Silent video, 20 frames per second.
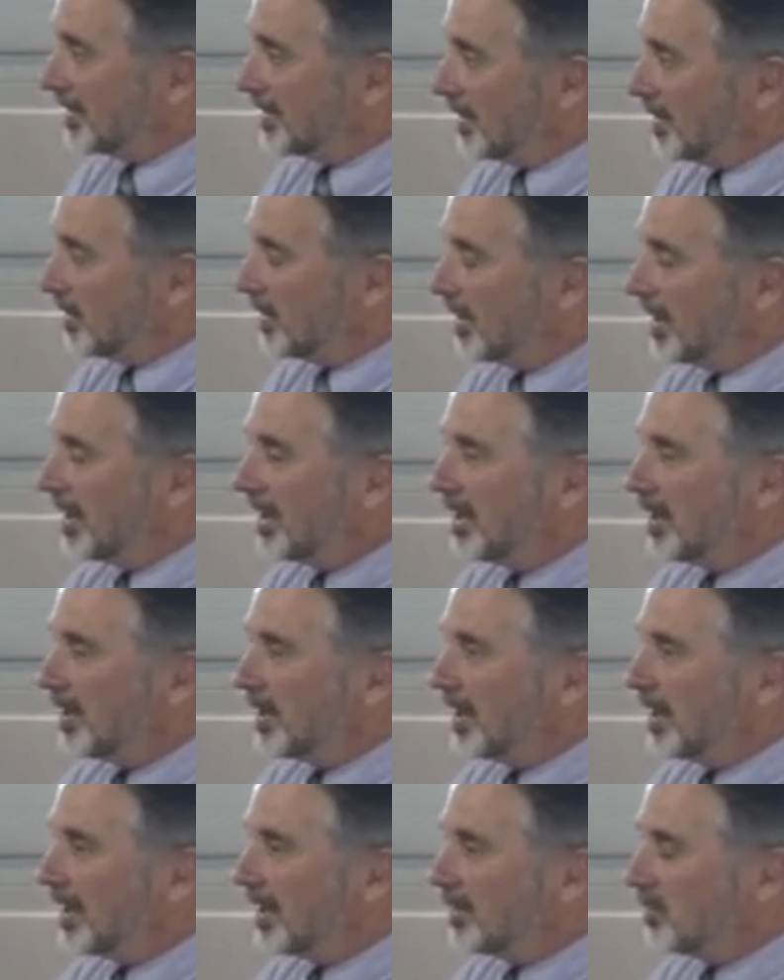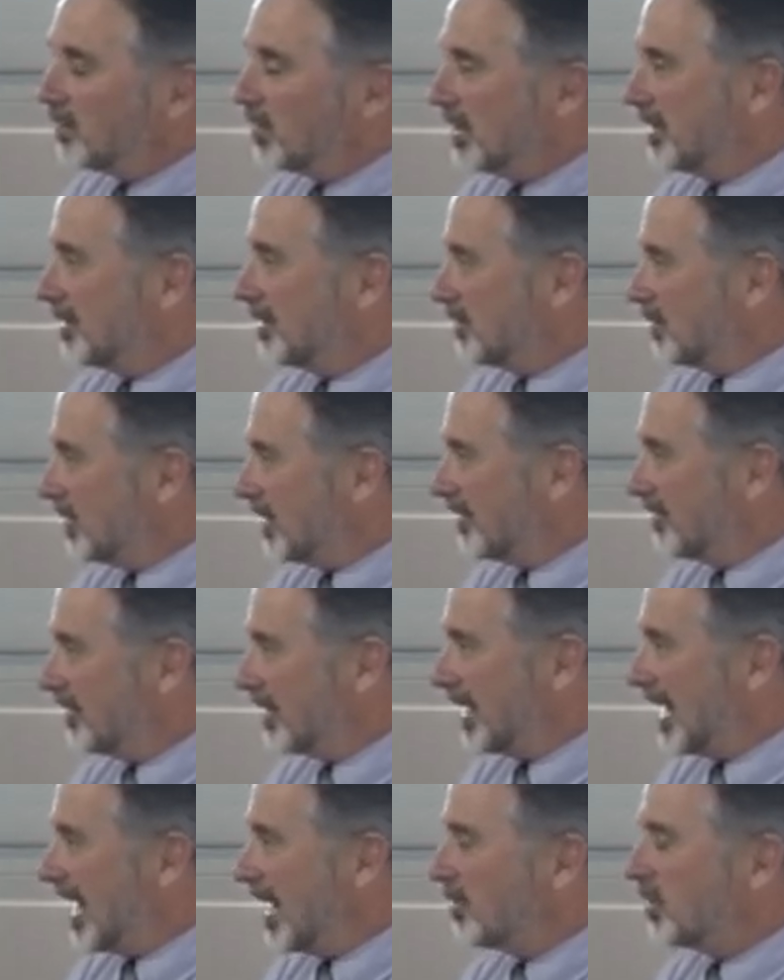So we're
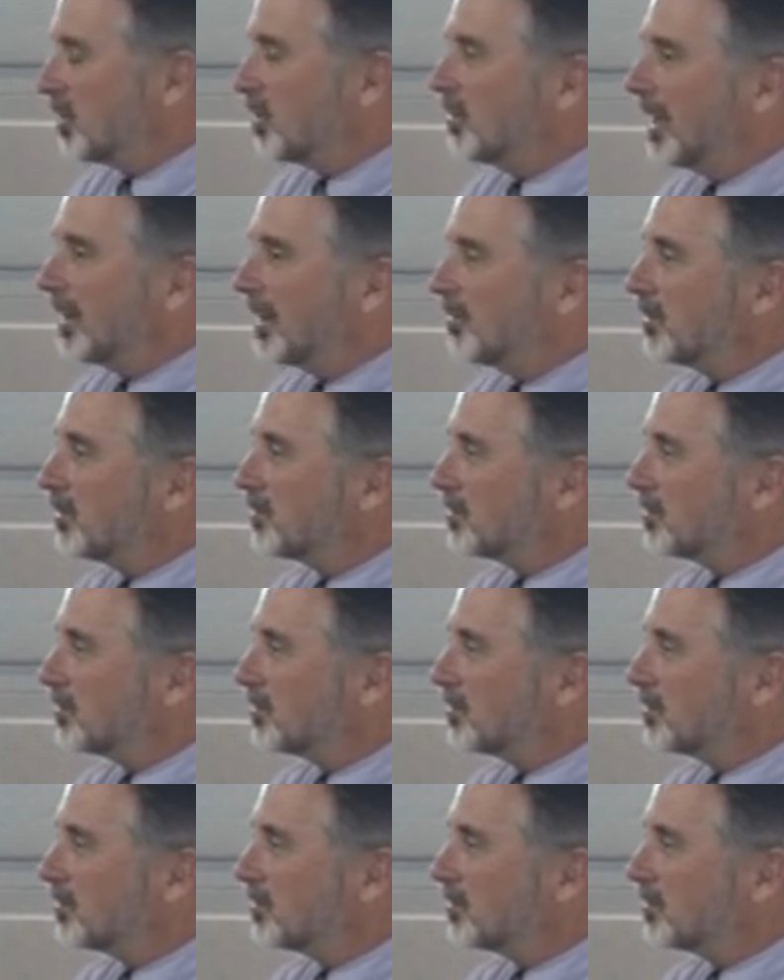very happy to be able to